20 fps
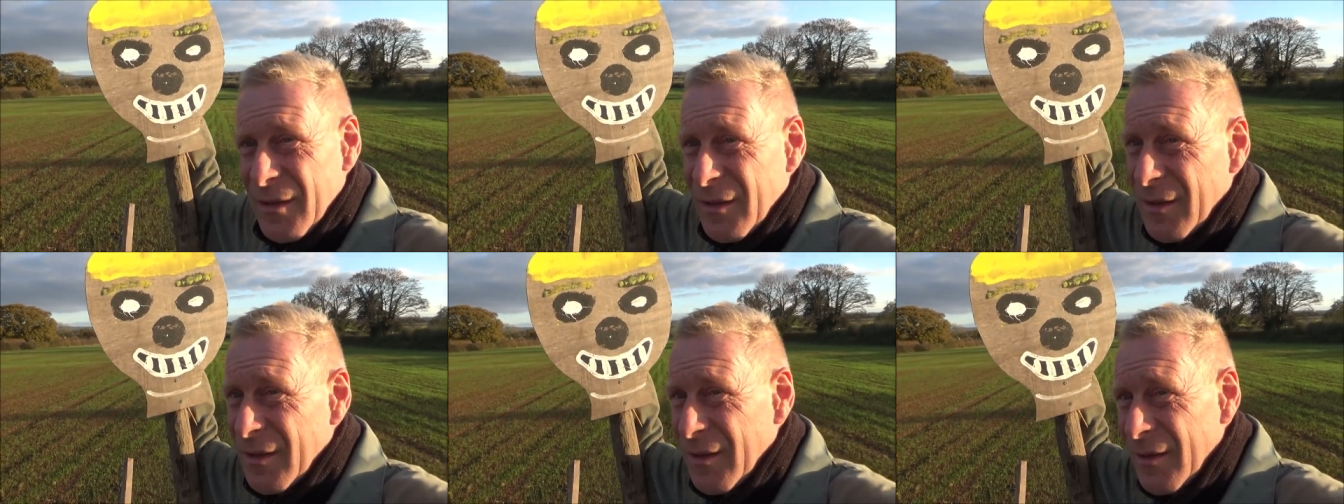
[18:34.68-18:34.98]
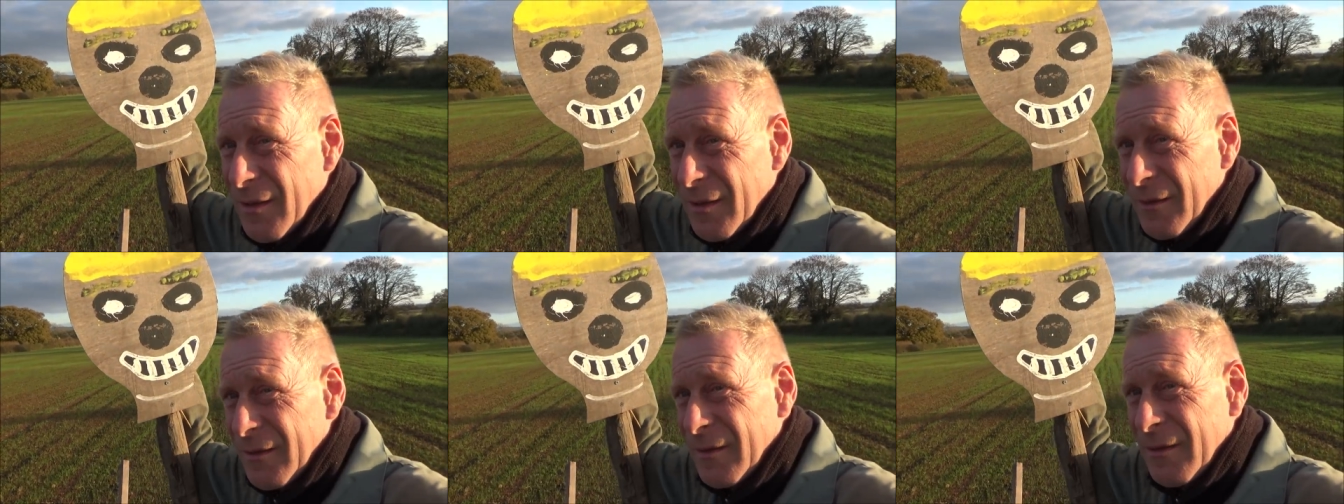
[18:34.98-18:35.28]

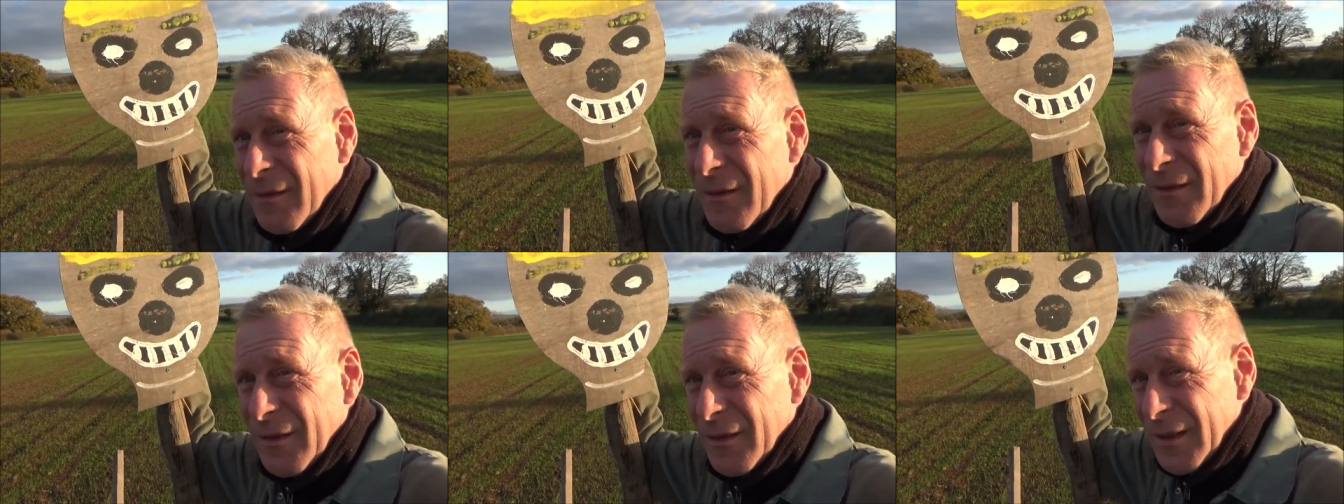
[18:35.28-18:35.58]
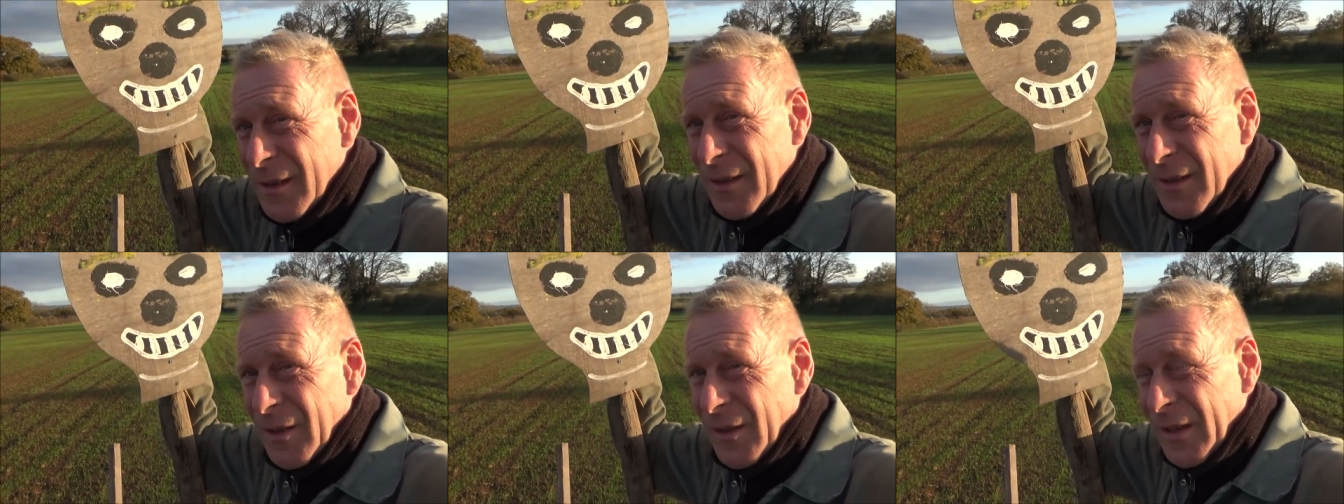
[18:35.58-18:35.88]
Hello,
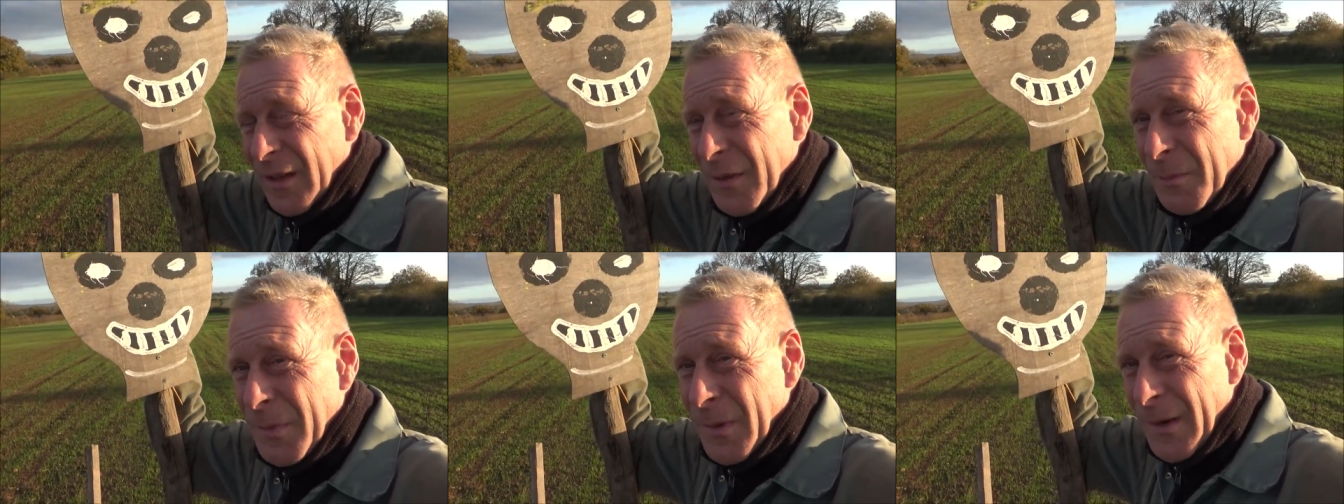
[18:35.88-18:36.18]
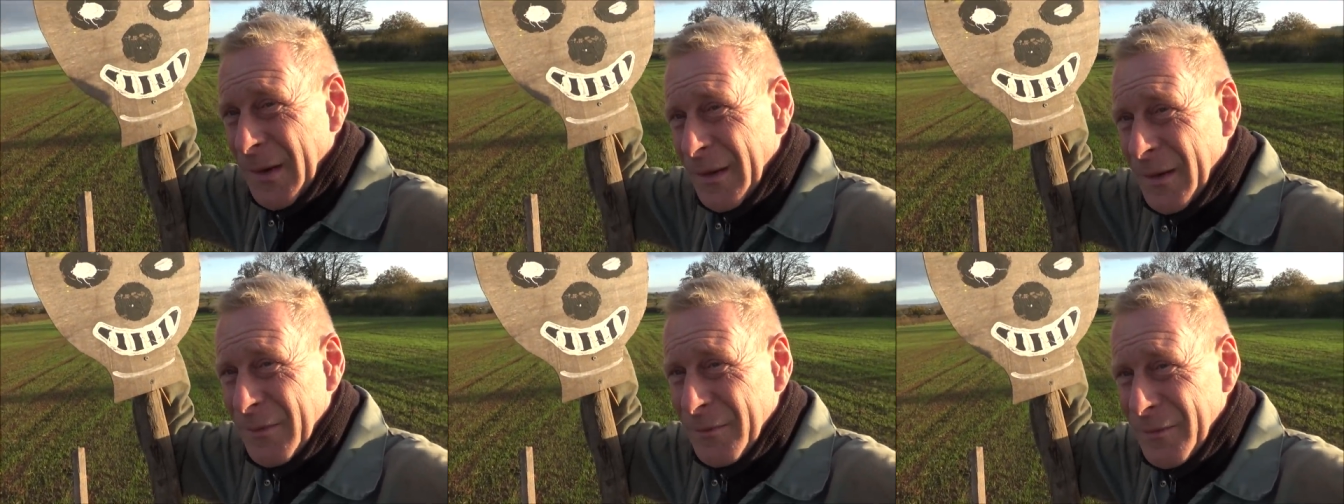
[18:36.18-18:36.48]
I'd like a
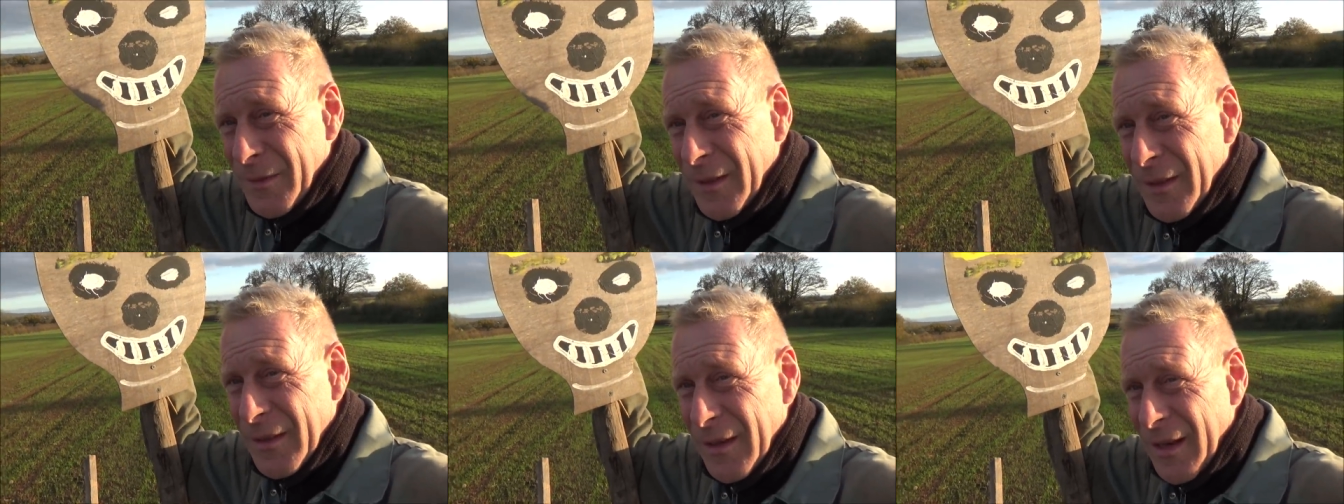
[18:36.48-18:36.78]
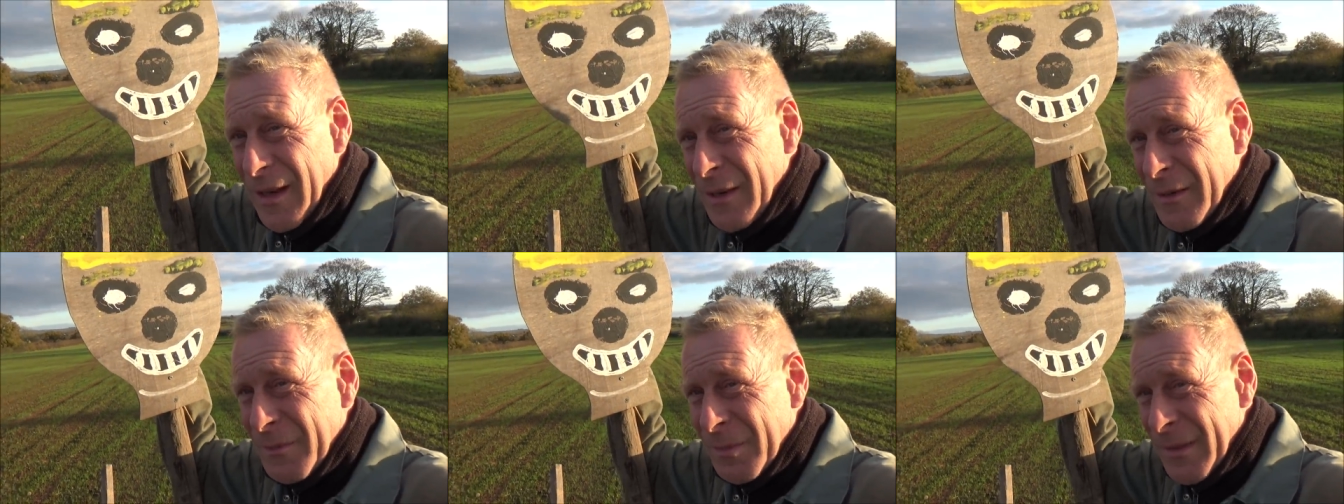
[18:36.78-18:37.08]
pint of real
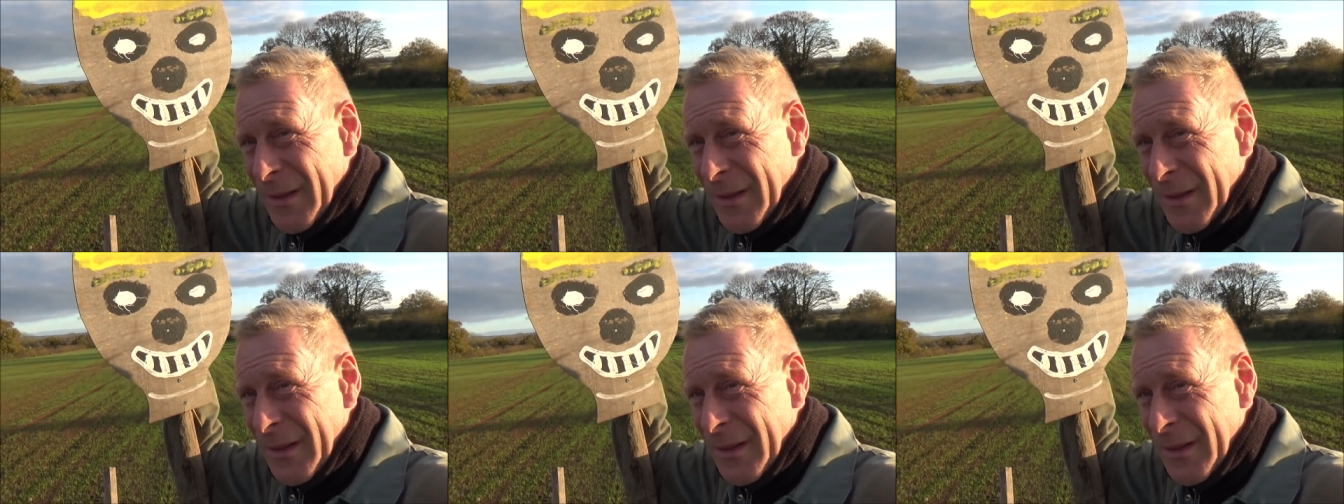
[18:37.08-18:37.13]
ale,